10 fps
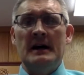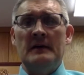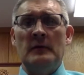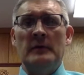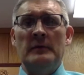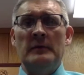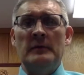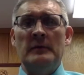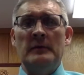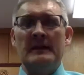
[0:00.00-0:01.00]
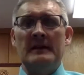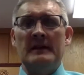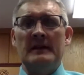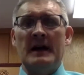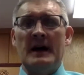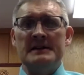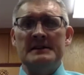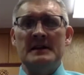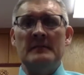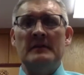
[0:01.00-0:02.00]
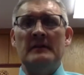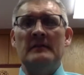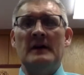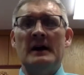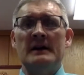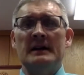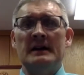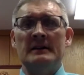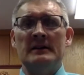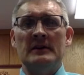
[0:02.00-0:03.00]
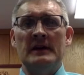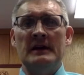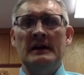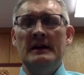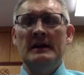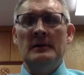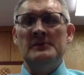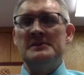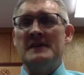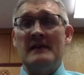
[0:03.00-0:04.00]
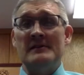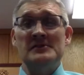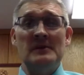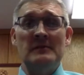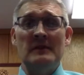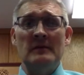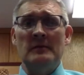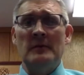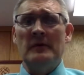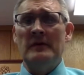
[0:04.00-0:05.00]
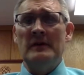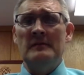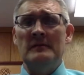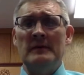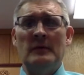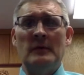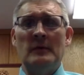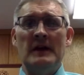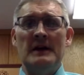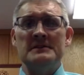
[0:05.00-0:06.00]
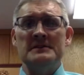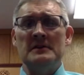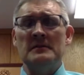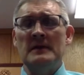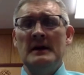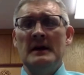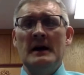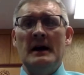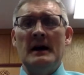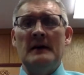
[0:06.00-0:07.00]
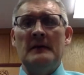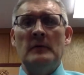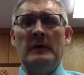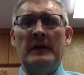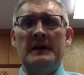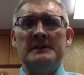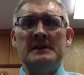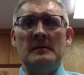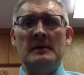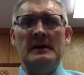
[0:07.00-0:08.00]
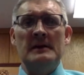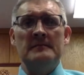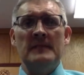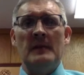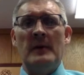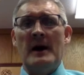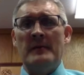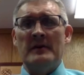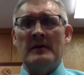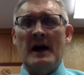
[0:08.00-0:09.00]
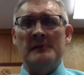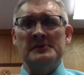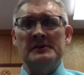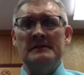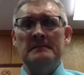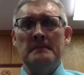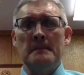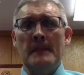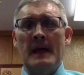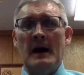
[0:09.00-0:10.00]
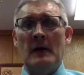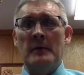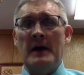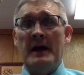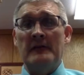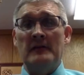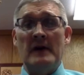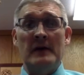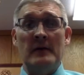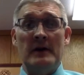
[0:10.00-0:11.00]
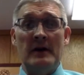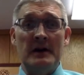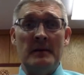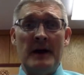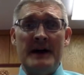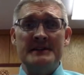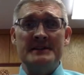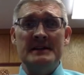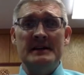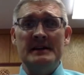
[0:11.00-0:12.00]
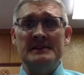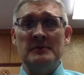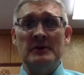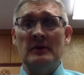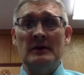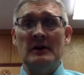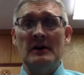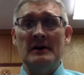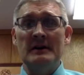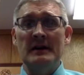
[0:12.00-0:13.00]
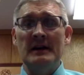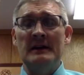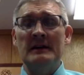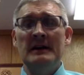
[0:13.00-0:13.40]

We believe in the concept of online learning. We just haven't jumped in with both feet before today. So we think it's going to be a popular option. We might have to evaluate our capacity as we go along. And,